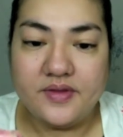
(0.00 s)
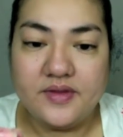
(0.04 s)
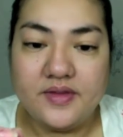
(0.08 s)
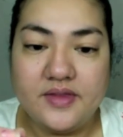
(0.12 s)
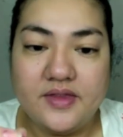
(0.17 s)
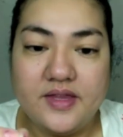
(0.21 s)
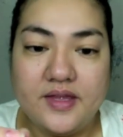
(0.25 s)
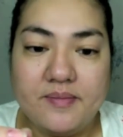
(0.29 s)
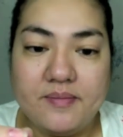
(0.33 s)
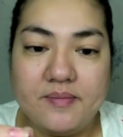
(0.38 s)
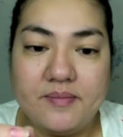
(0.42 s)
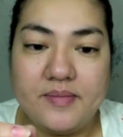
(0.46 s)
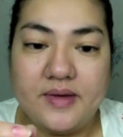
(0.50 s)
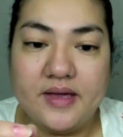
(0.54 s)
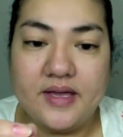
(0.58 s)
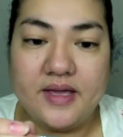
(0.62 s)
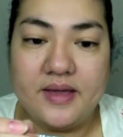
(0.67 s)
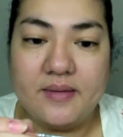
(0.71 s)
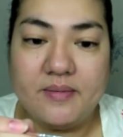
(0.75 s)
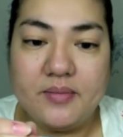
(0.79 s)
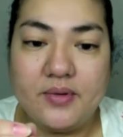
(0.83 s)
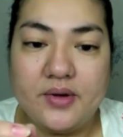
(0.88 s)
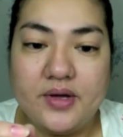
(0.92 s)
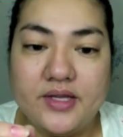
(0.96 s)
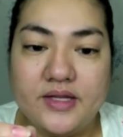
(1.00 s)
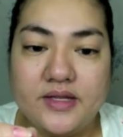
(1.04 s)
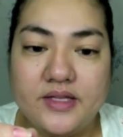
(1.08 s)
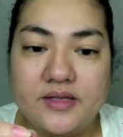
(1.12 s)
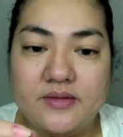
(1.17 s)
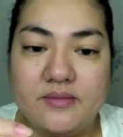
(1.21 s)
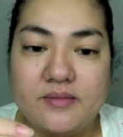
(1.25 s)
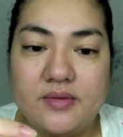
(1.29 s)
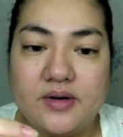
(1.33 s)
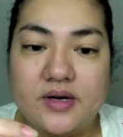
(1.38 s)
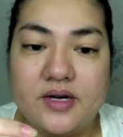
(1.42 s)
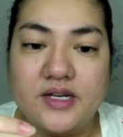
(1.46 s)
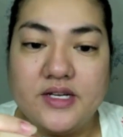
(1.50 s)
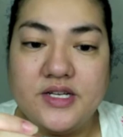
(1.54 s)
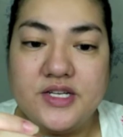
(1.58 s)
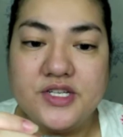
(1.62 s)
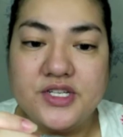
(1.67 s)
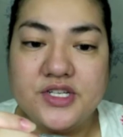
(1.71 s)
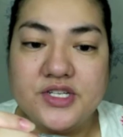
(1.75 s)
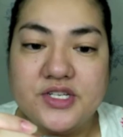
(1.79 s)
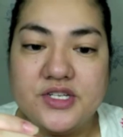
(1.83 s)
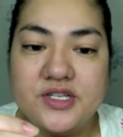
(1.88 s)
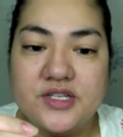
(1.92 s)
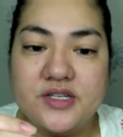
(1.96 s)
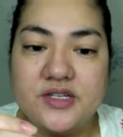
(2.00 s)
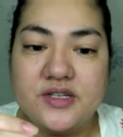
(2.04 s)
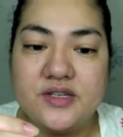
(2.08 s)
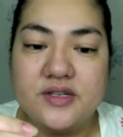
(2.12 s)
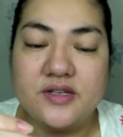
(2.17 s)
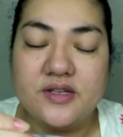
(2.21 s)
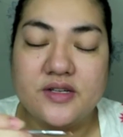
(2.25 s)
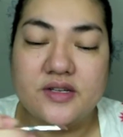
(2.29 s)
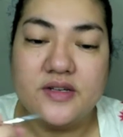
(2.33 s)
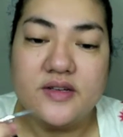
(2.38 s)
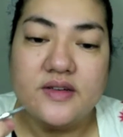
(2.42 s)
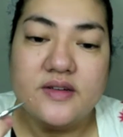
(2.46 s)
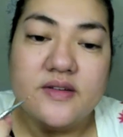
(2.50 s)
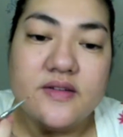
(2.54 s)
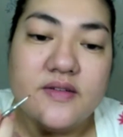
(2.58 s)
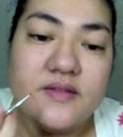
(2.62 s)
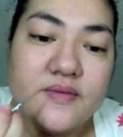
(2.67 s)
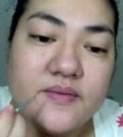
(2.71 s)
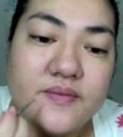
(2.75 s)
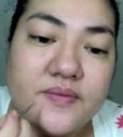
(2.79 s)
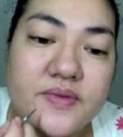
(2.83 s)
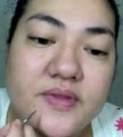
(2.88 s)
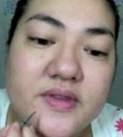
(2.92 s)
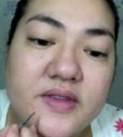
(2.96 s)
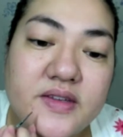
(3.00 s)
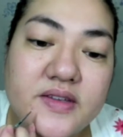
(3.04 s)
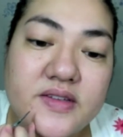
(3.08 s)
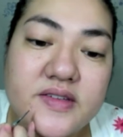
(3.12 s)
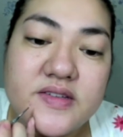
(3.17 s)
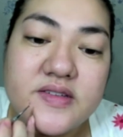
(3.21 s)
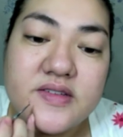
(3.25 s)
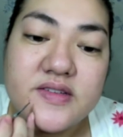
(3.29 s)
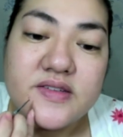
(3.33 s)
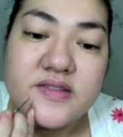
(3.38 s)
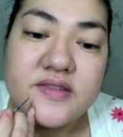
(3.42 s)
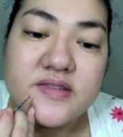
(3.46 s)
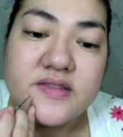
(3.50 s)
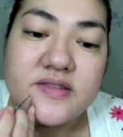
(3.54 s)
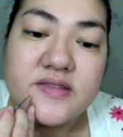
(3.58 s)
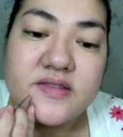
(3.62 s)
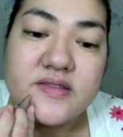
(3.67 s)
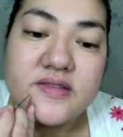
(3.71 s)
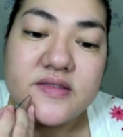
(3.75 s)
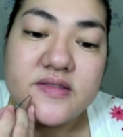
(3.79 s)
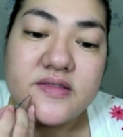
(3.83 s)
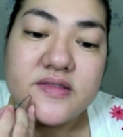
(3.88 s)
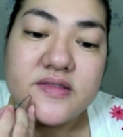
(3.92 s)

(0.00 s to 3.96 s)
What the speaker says: Dip my pointed brush and just